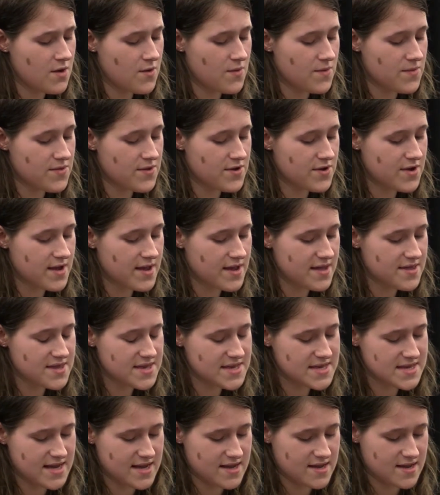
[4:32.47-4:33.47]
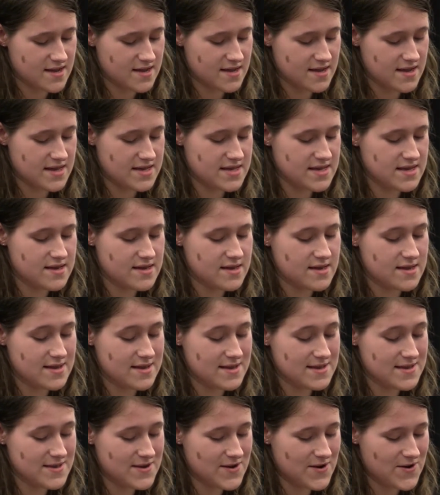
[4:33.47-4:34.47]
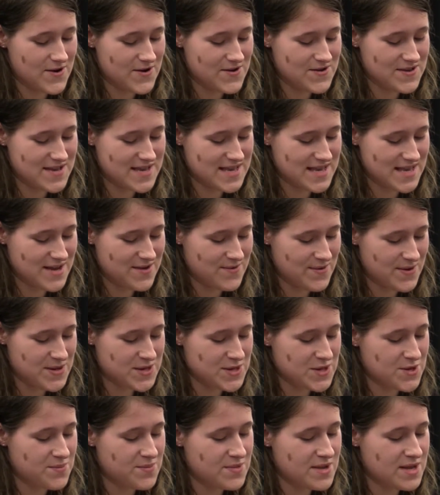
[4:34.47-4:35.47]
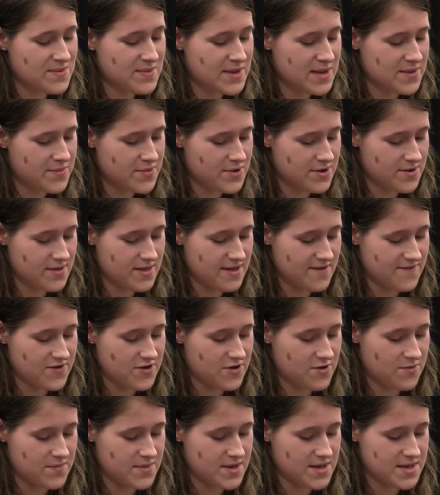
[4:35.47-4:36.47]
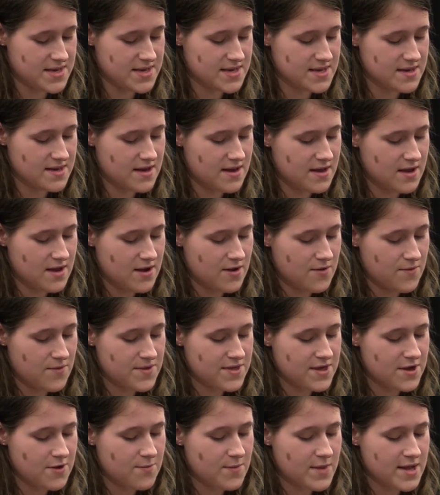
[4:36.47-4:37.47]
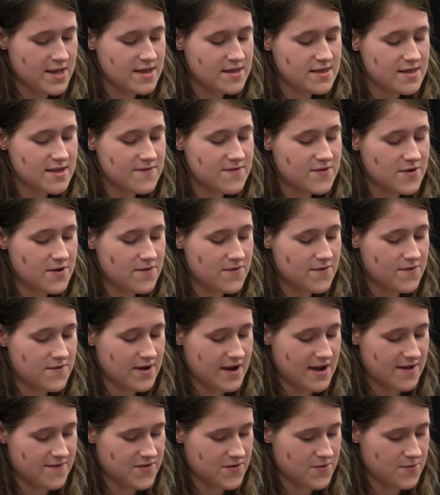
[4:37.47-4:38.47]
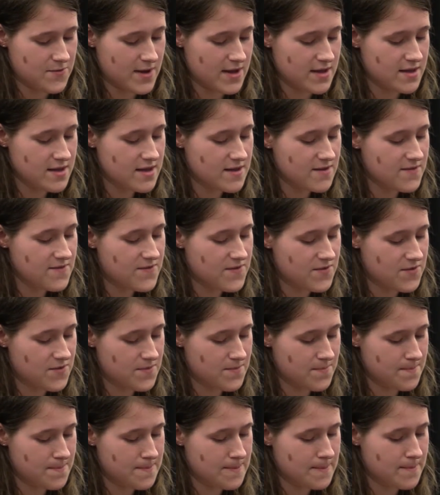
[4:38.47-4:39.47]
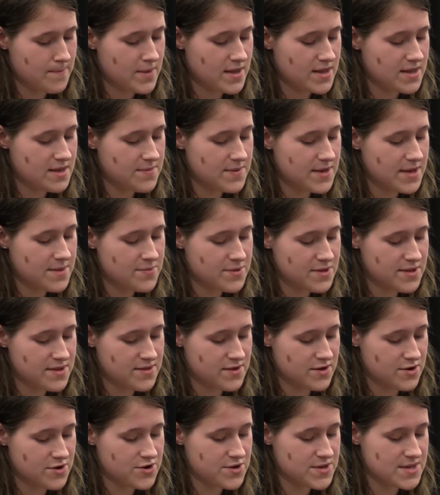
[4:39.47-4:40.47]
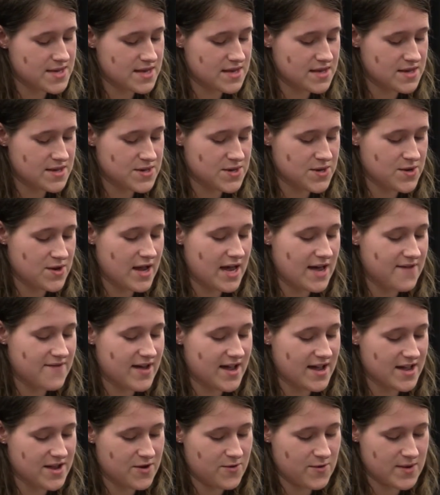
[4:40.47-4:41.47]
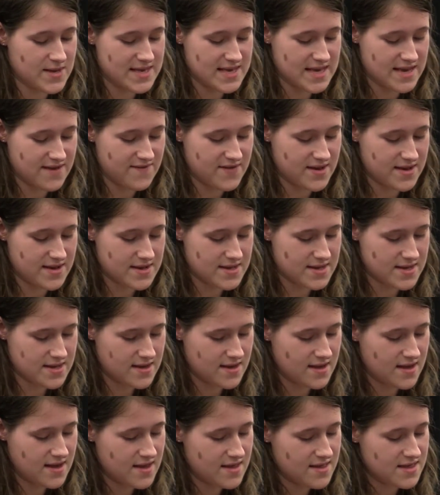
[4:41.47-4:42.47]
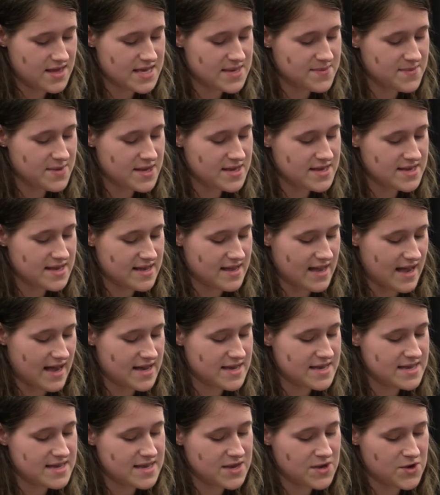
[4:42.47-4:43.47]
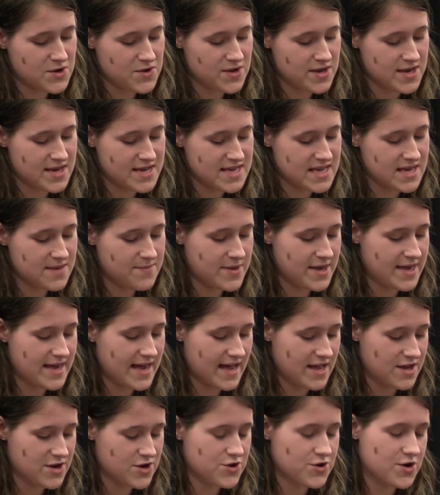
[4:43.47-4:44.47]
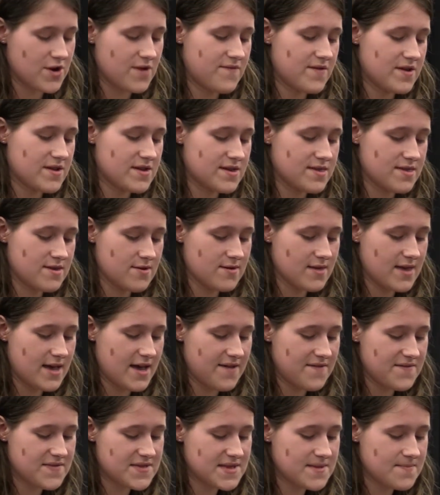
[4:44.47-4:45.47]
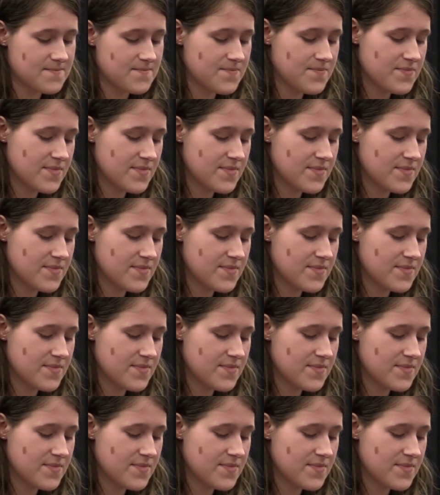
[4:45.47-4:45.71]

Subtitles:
When looking at this data, it isn't hard to see why so many people are left homeless. Without money left over after rent and food, many people in larger cities do not have adequate savings. This means an accident could easily be catastrophic to their lives.